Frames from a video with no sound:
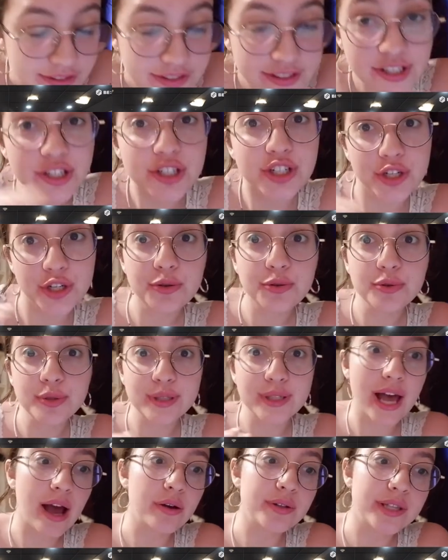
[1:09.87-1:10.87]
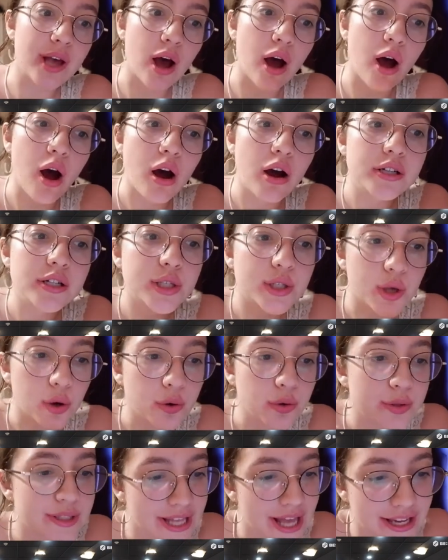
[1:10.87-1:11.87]
The shoe sounds are
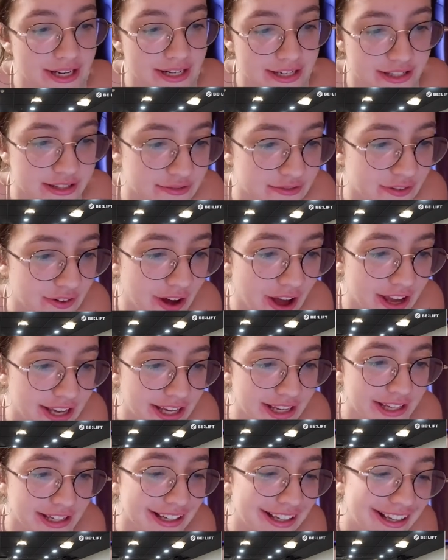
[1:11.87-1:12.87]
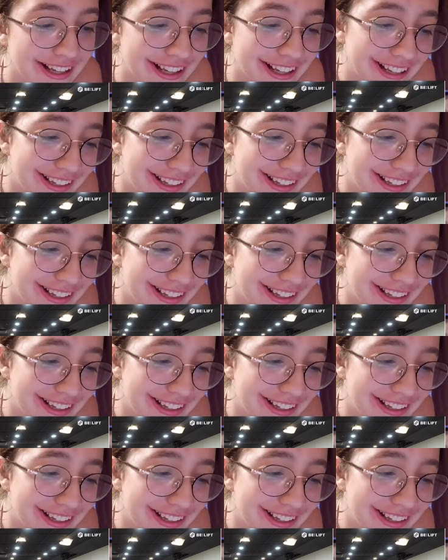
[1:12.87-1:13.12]
so satisfying.